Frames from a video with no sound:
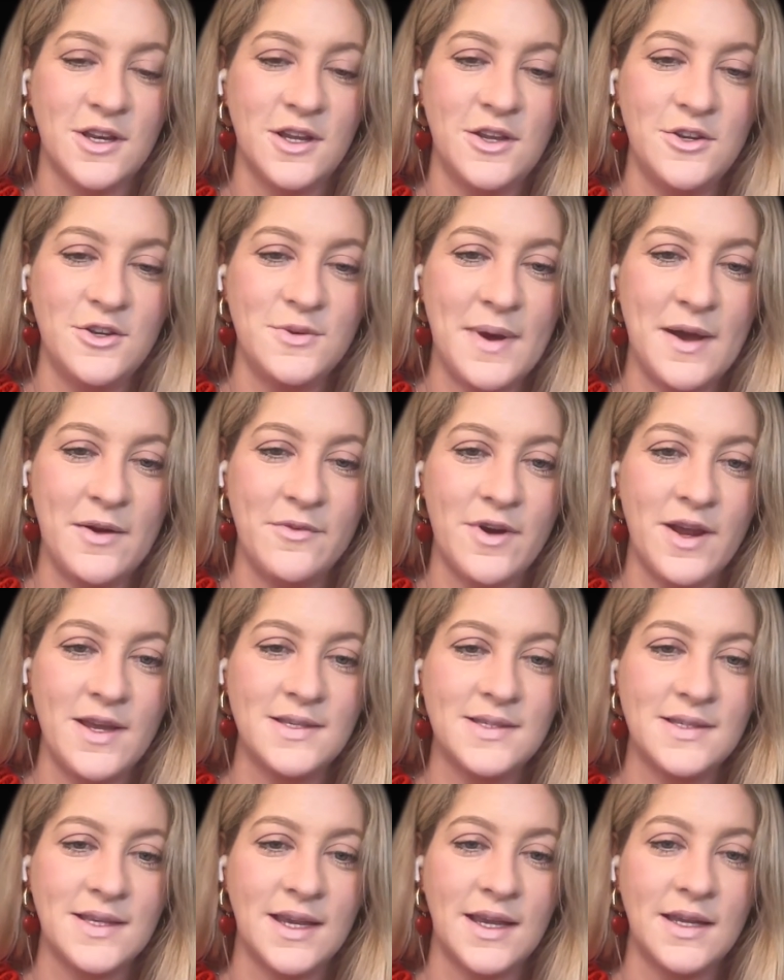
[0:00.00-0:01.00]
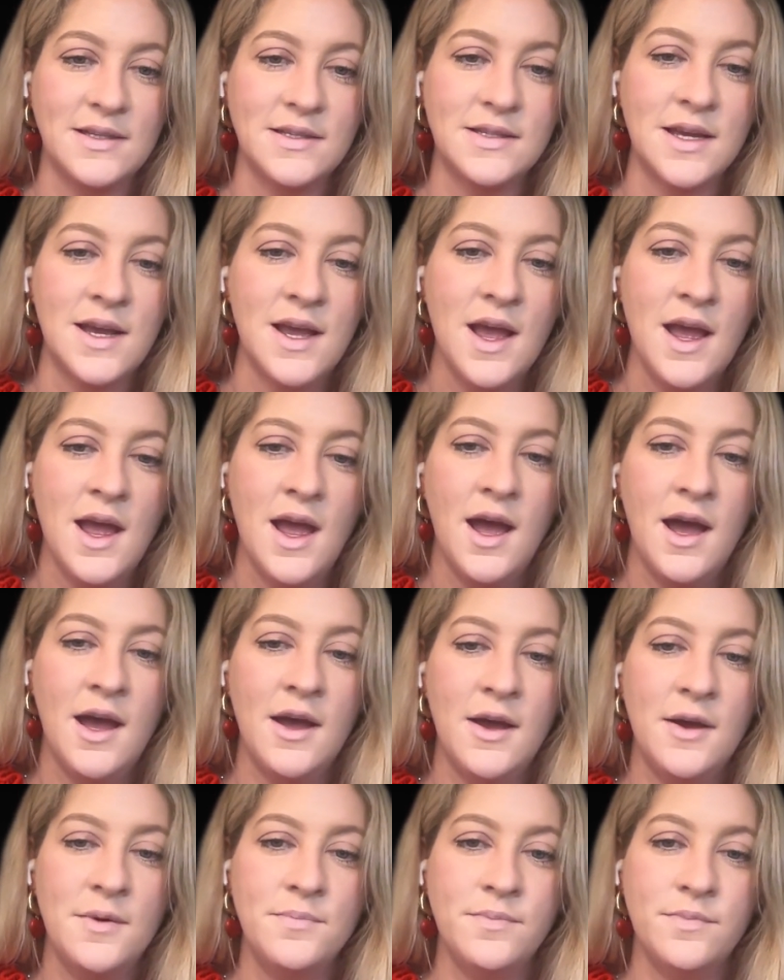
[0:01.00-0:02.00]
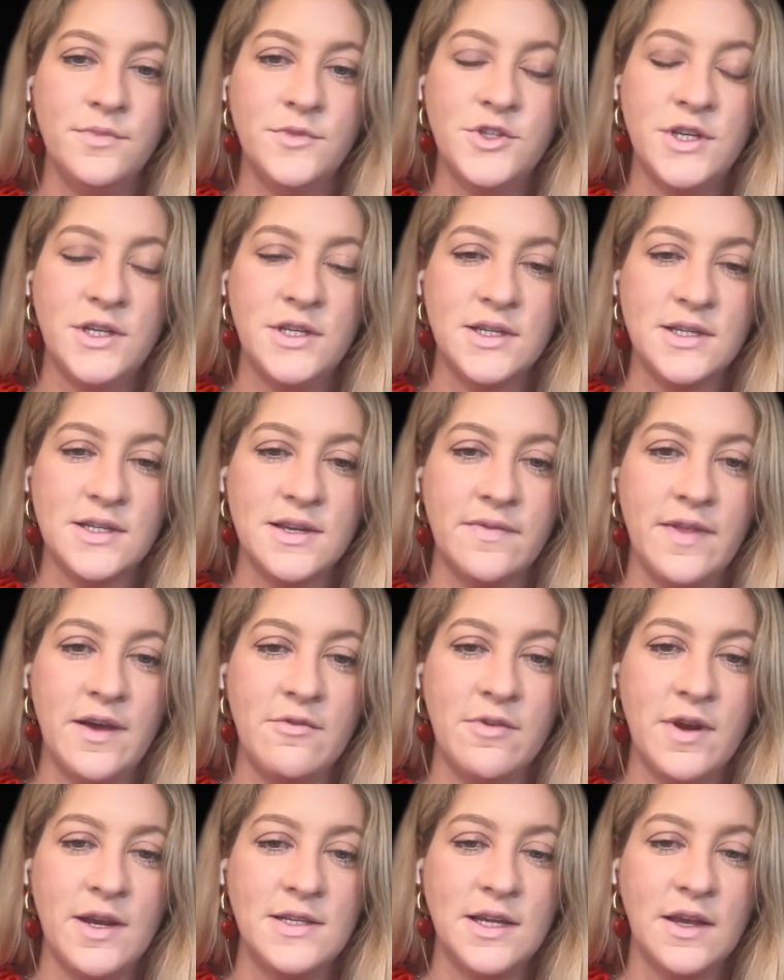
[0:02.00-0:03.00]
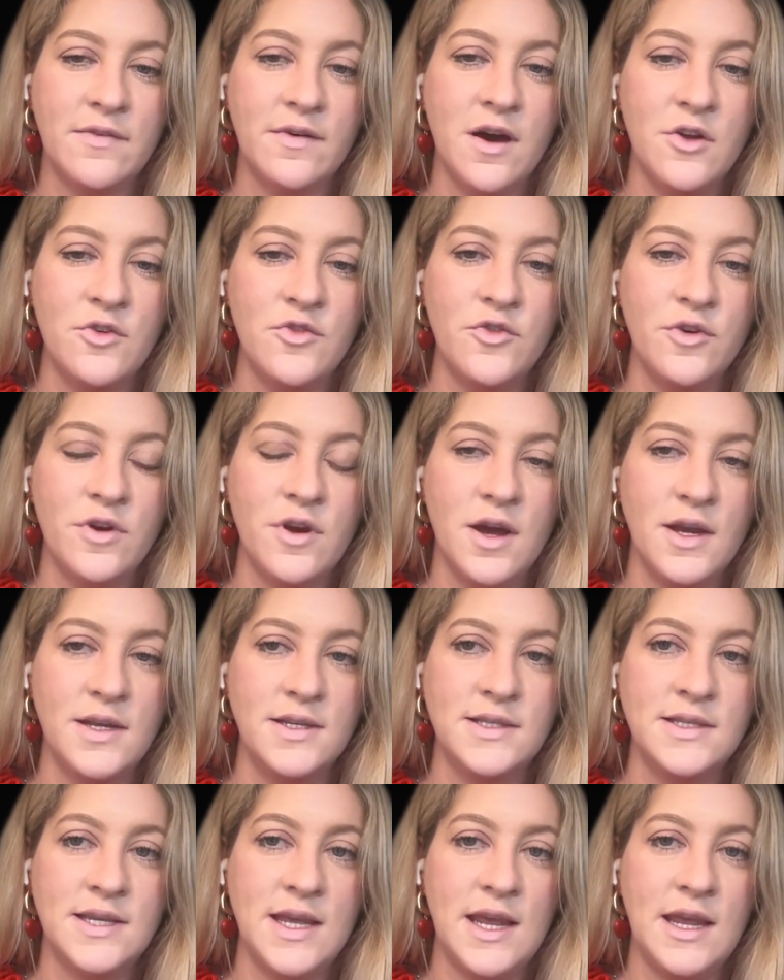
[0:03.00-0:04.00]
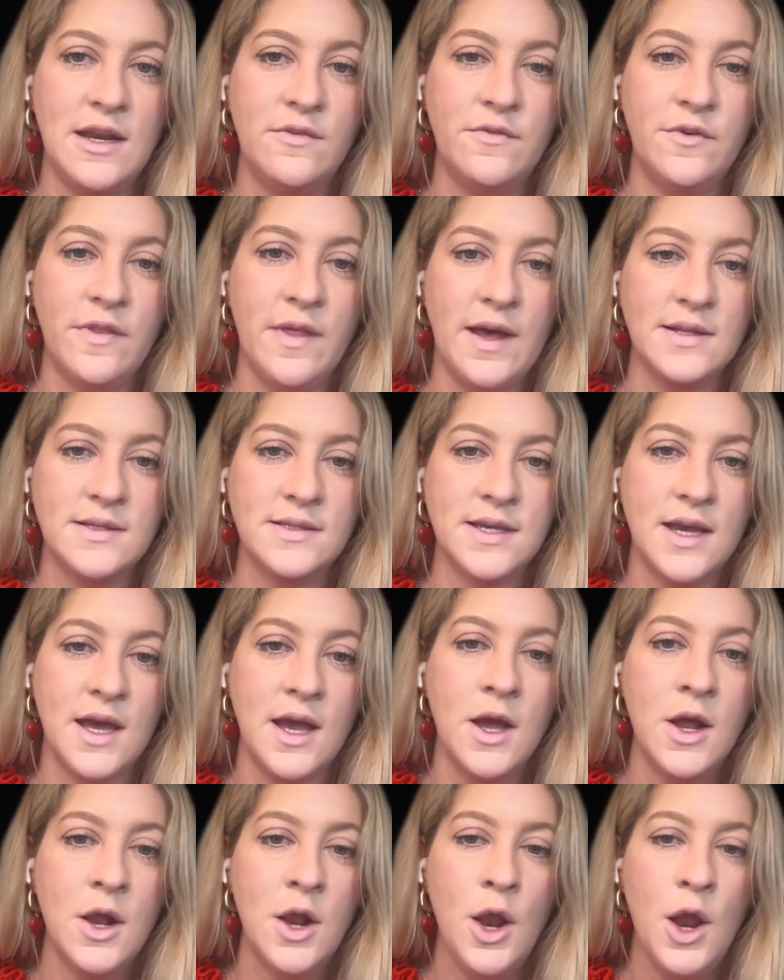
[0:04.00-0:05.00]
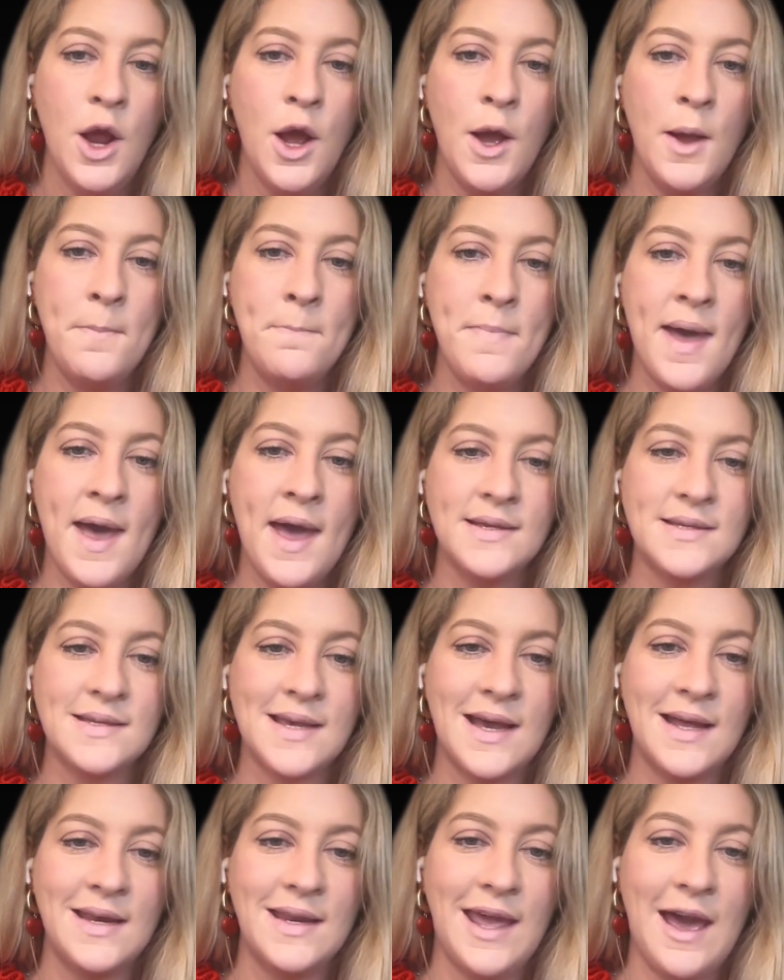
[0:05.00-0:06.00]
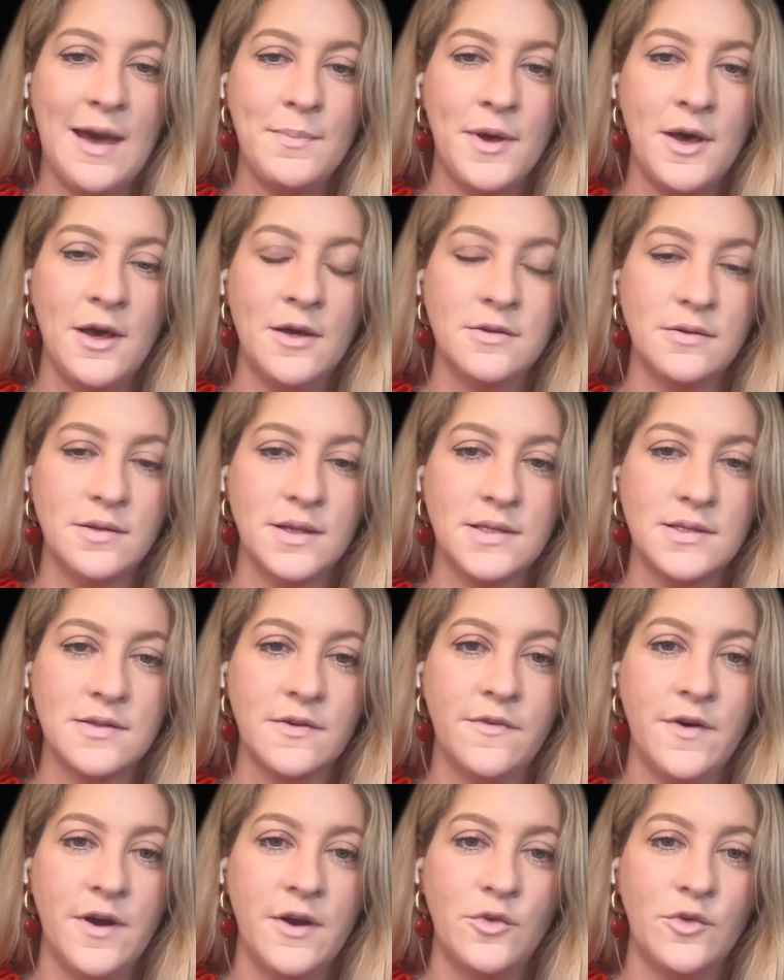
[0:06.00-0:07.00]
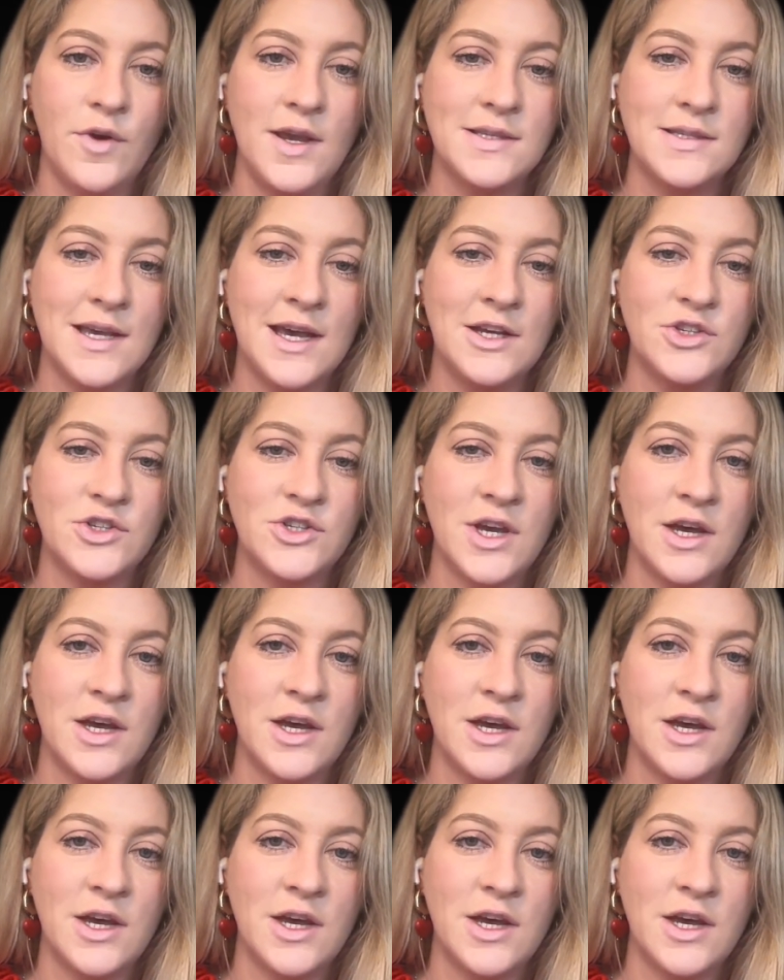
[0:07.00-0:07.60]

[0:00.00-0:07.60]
done a huge amount of racing, and she does have that rating of 119 for that mare's handicap hurdle. That's the final race at